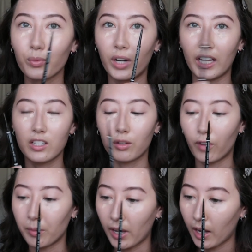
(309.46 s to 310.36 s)
When I get to the
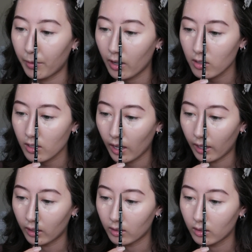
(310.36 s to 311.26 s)
front of my eyebrows,
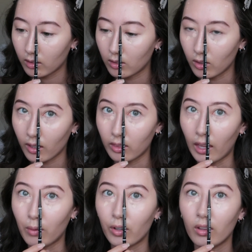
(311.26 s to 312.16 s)
I do that
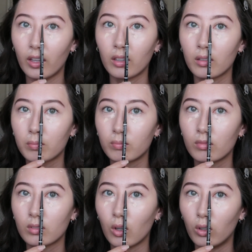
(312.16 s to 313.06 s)
thing where you like
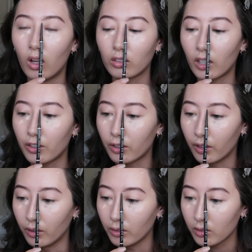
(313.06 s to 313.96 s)
go alongside your
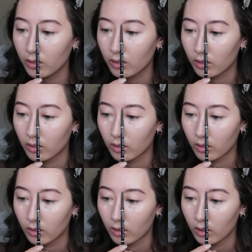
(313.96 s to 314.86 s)
nose
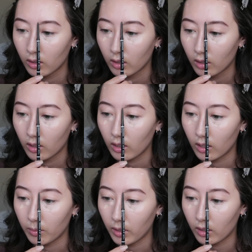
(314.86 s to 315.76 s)
and
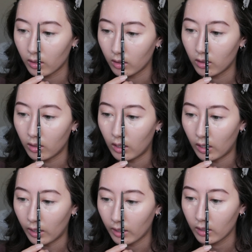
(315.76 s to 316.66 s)
I make a little
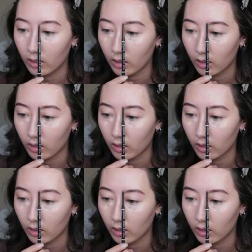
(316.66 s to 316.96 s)
line.